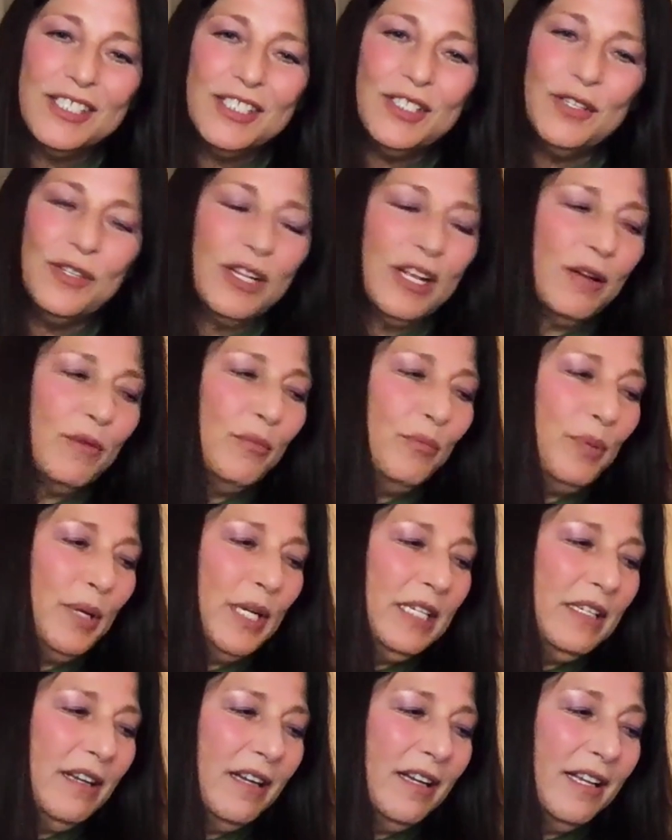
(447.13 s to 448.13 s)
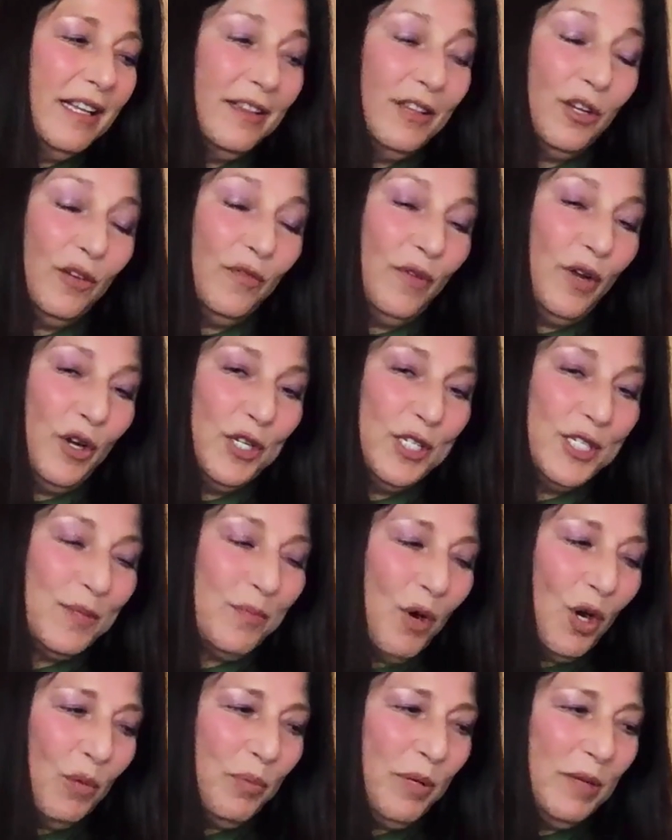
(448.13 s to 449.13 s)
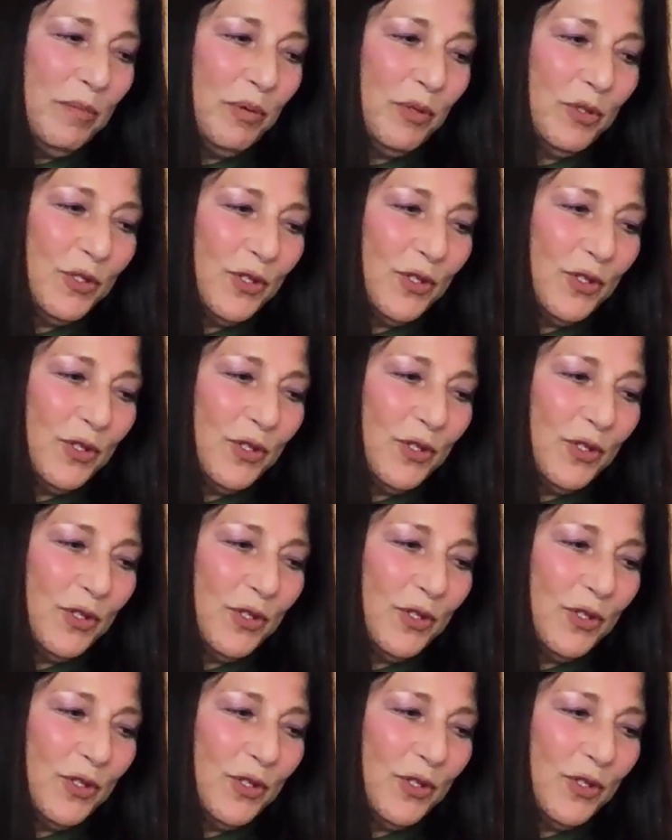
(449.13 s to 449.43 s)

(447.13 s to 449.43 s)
To them, but and they're very smart people,